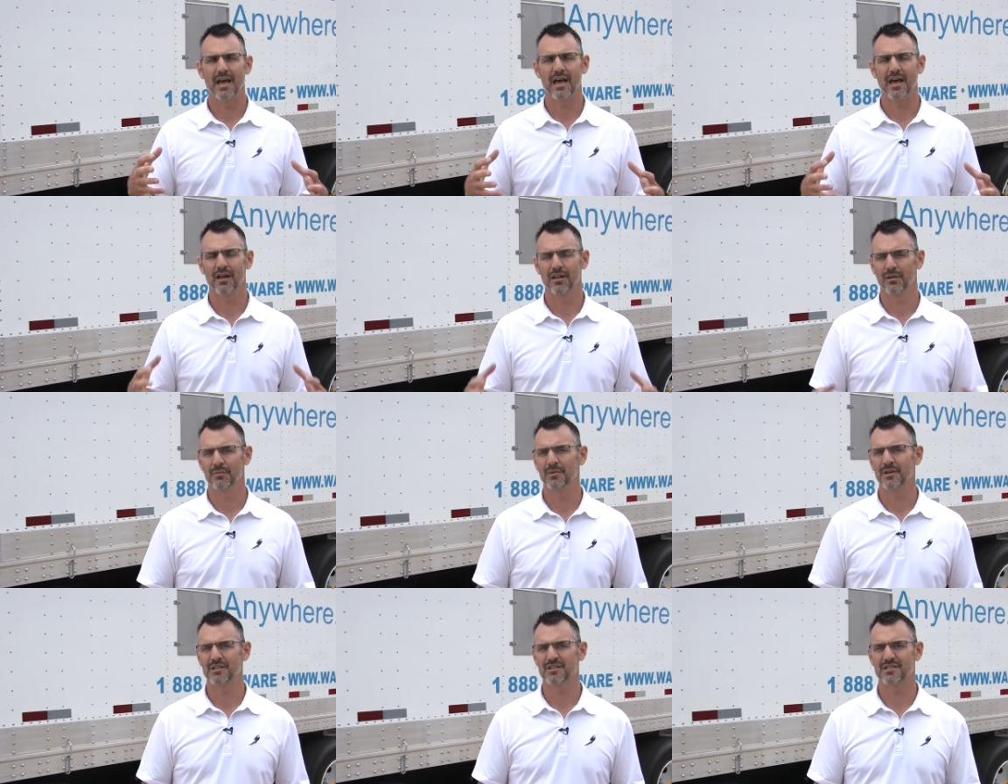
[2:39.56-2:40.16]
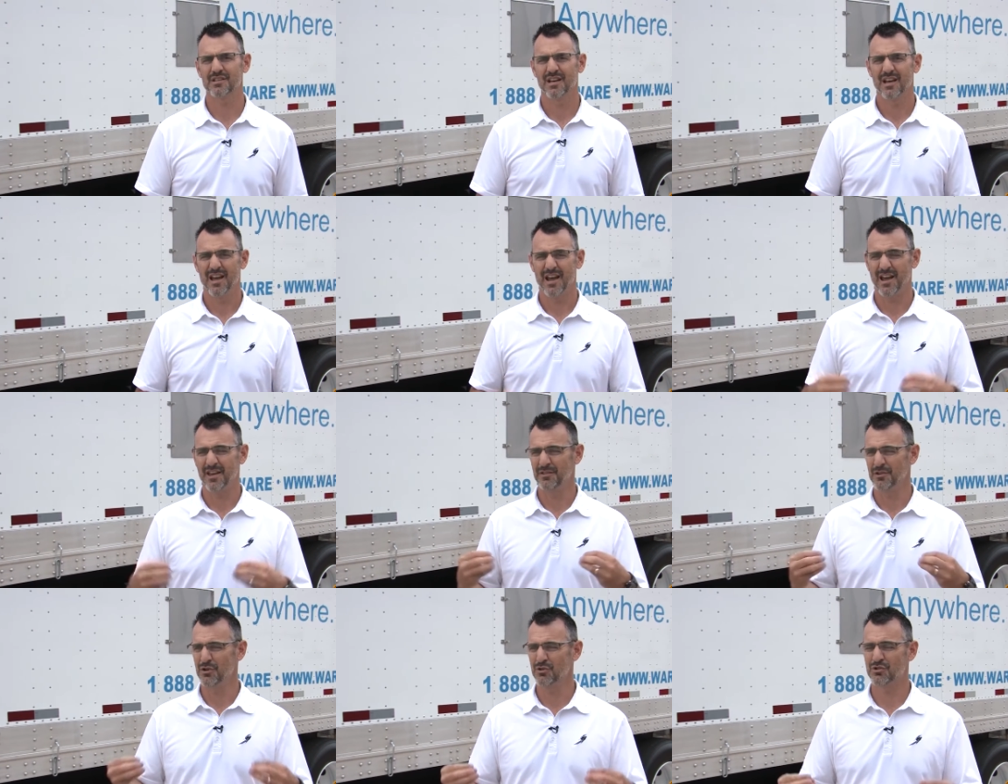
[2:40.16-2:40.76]
elements, and
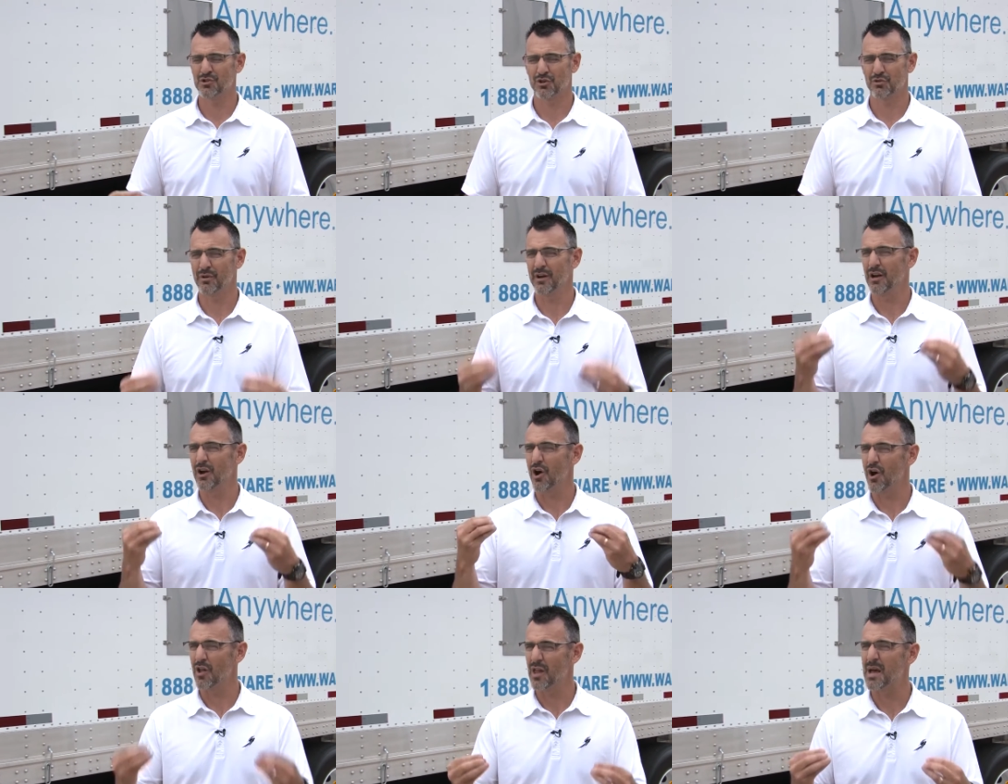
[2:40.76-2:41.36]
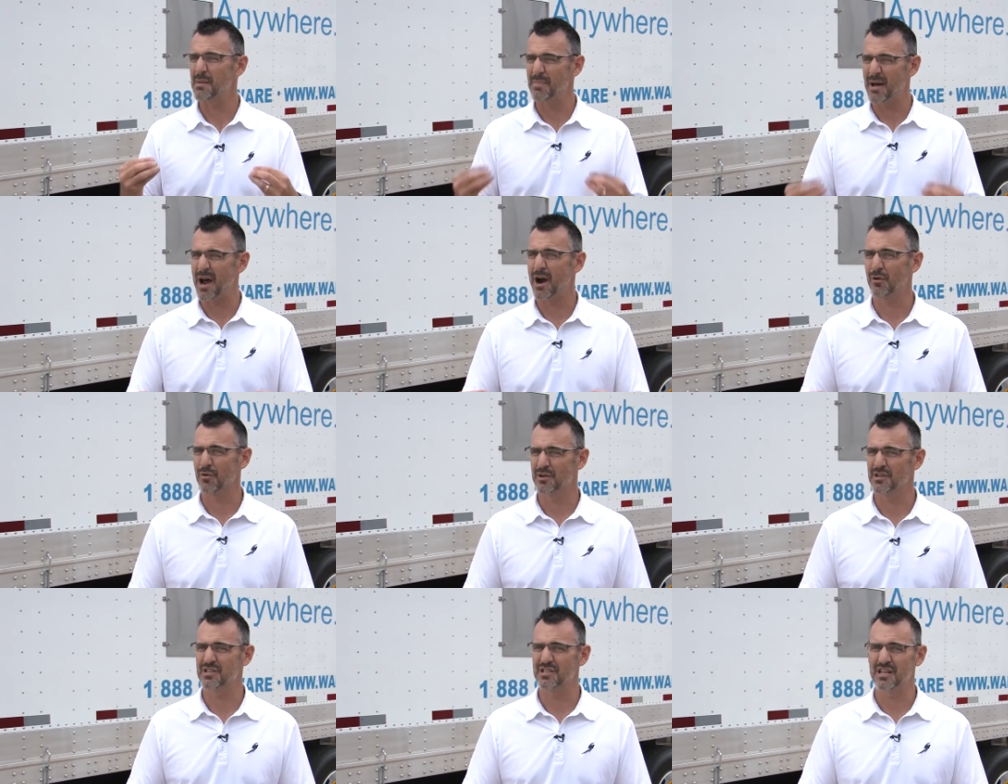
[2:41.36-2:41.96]
they're used to create all that
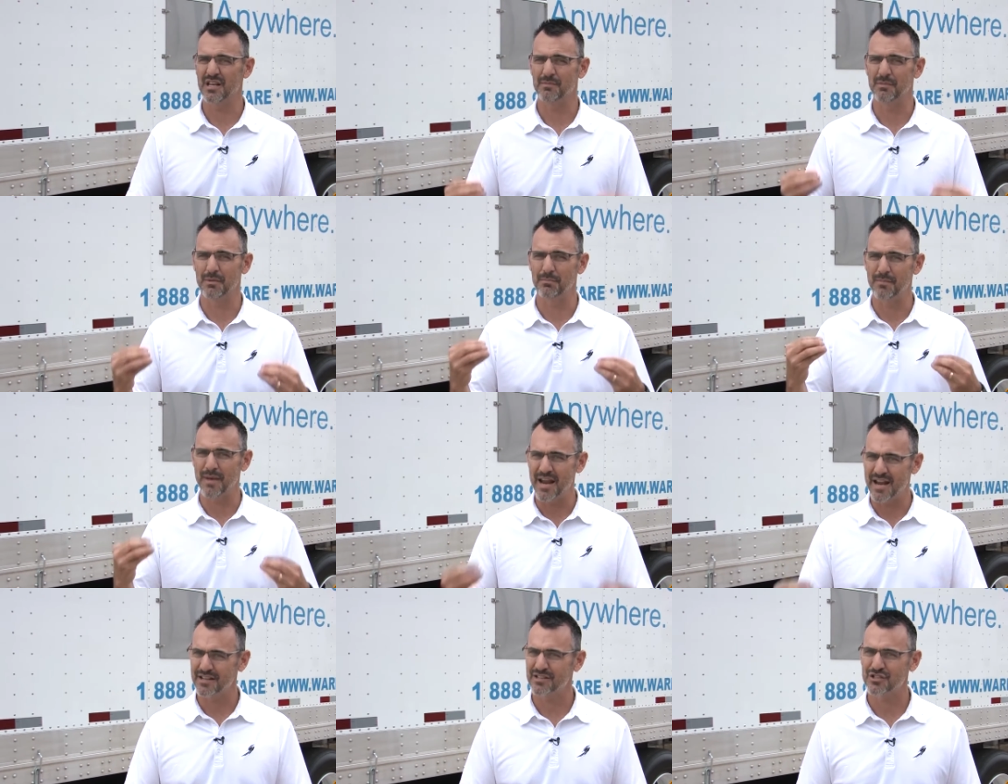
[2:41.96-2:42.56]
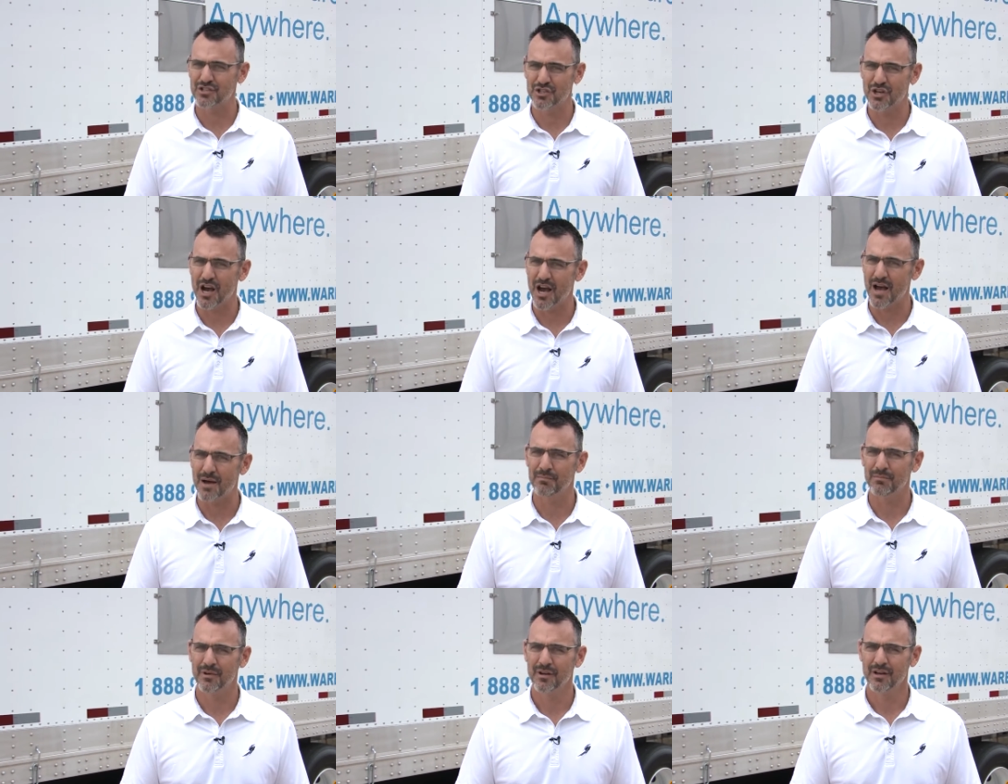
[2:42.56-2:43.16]
power and steam, and man's
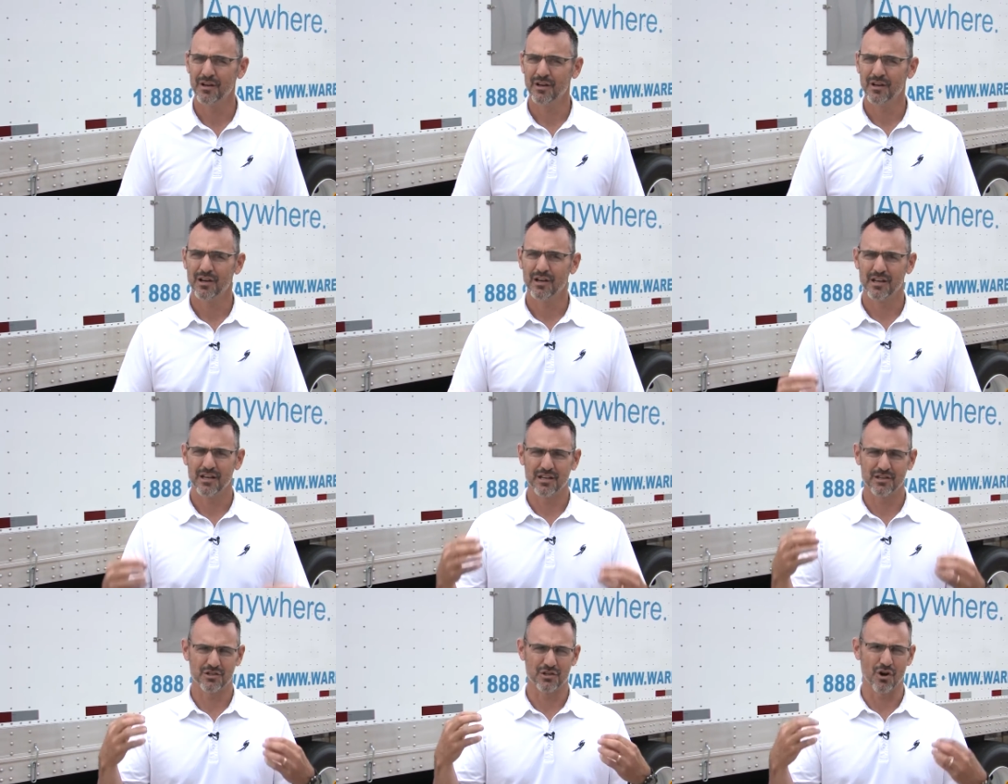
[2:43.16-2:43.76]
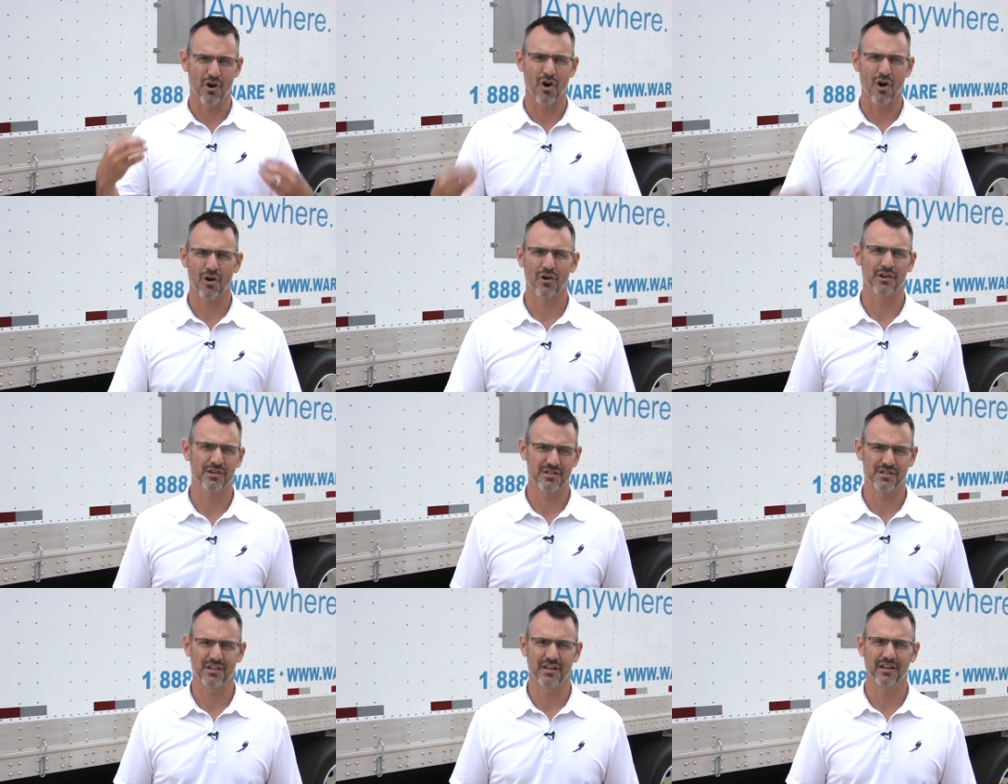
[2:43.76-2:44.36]
job is to
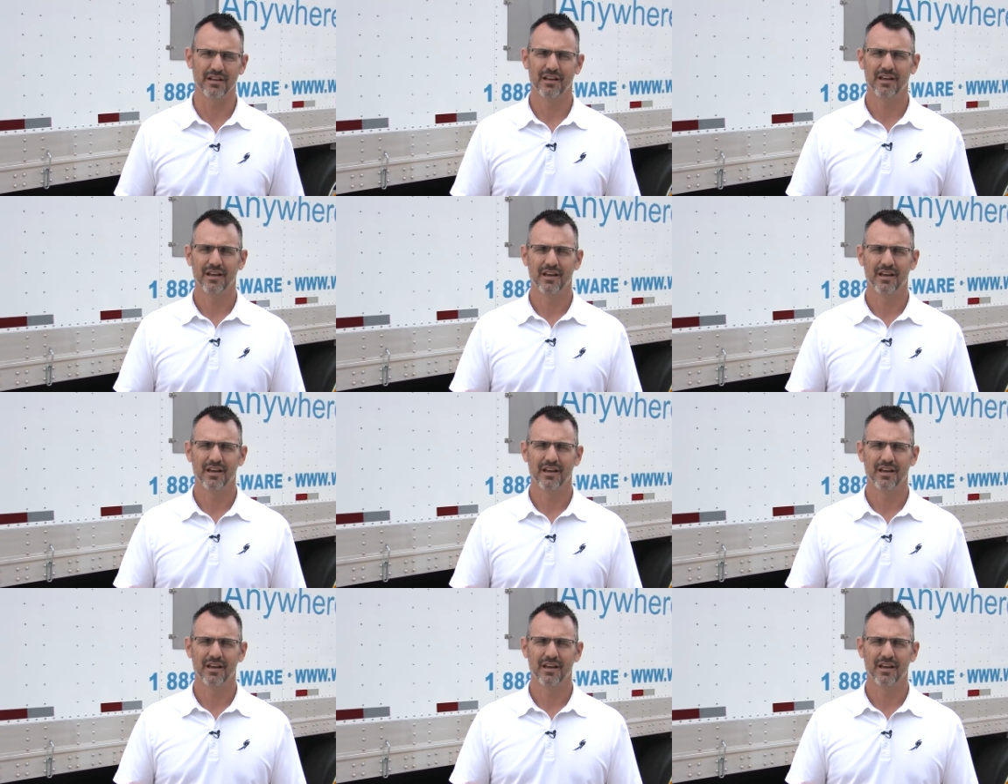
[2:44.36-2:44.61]
harness it,